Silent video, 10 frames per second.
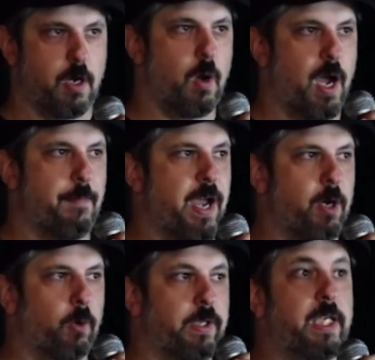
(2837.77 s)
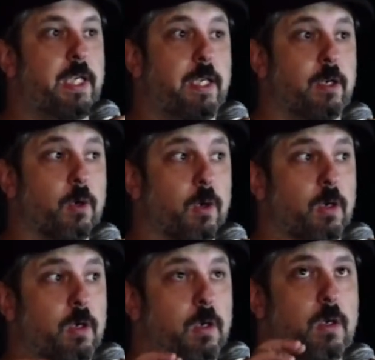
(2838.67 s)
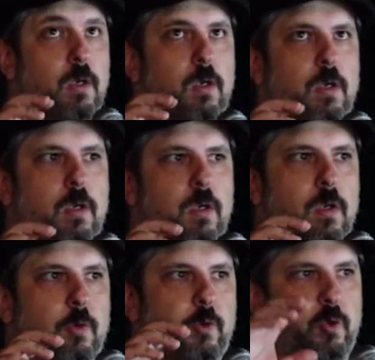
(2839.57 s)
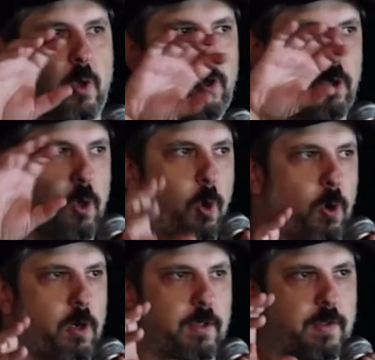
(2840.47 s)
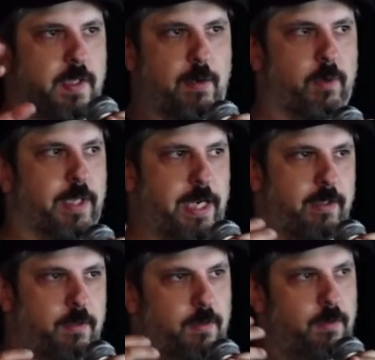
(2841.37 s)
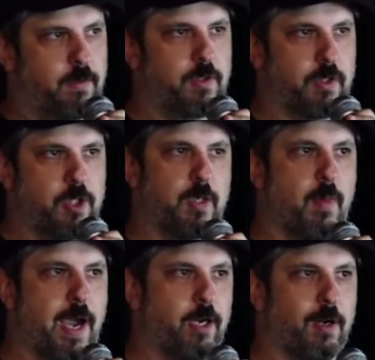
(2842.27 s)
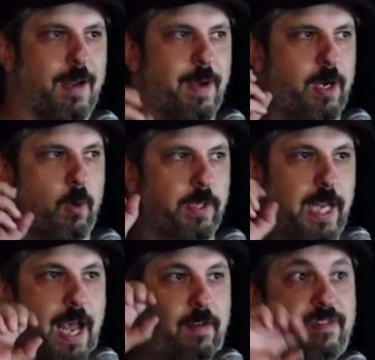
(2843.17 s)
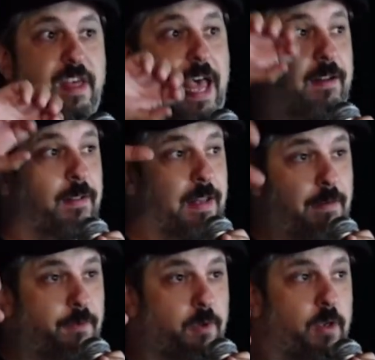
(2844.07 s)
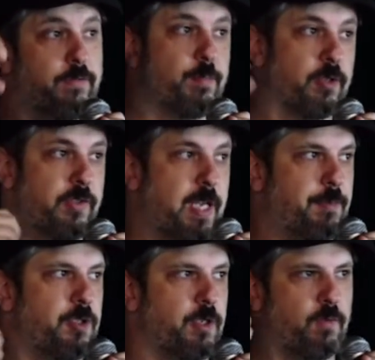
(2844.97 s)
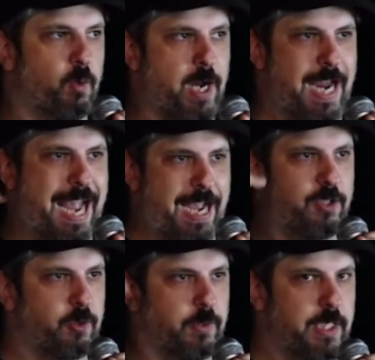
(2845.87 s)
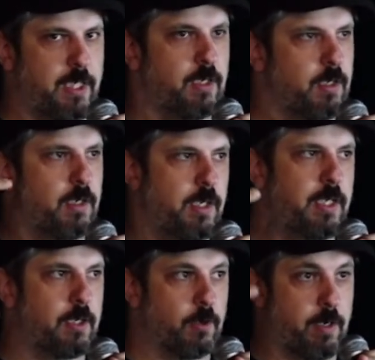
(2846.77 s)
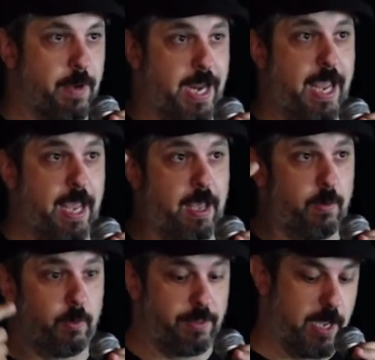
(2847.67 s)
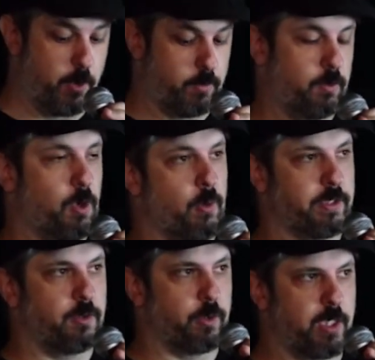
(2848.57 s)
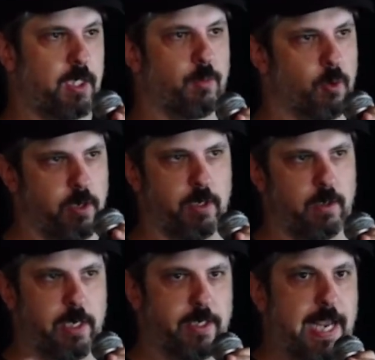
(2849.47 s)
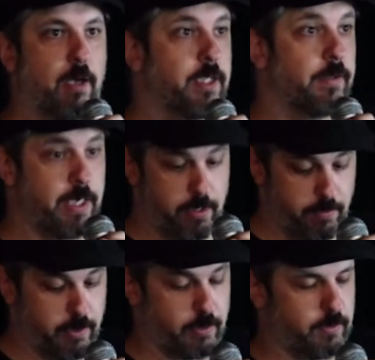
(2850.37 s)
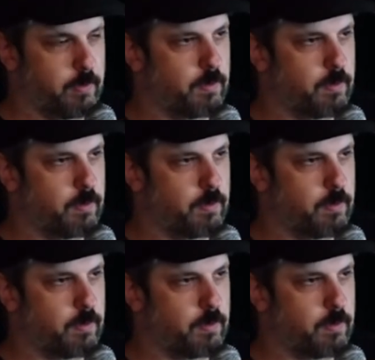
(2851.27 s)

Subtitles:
I might only hear certain chords that relate to G minor. I might only have that level of perception of what I actually hear in my head without going to a keyboard and calculating things.